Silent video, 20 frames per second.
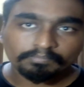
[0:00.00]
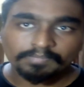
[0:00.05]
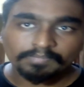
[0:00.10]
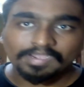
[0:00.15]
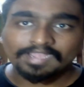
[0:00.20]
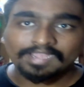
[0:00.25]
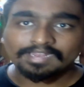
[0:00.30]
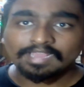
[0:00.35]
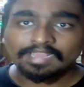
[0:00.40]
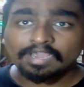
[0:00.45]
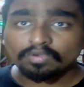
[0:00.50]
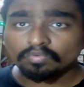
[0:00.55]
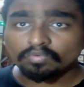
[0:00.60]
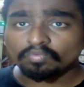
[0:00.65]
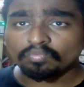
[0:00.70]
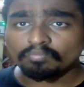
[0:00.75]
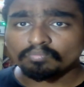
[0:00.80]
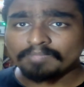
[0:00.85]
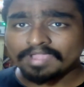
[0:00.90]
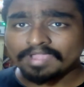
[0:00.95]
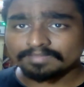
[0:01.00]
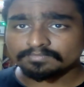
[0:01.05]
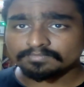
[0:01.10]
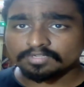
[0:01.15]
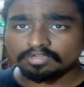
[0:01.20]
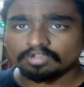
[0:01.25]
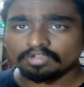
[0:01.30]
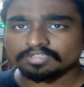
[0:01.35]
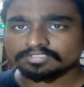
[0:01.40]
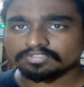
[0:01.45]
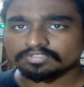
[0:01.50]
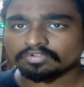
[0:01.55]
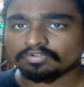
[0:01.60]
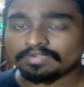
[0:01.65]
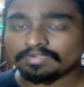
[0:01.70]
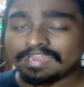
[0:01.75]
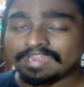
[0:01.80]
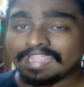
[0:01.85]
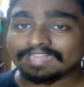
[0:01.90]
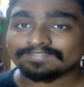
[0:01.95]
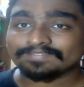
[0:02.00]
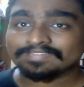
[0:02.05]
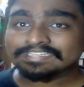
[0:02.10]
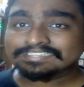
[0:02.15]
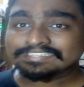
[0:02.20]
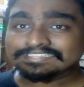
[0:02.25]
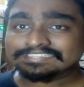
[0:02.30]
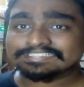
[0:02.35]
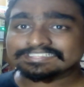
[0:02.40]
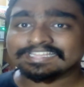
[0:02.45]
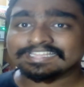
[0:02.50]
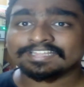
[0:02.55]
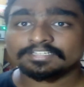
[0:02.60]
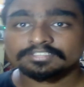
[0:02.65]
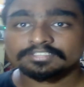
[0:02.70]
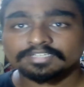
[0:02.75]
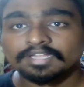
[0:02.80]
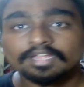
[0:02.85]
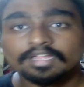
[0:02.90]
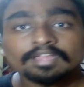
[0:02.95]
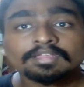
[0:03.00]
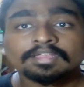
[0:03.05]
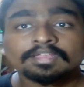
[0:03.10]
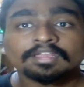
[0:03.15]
But how Matt Murdock is going to react when he sees Elektra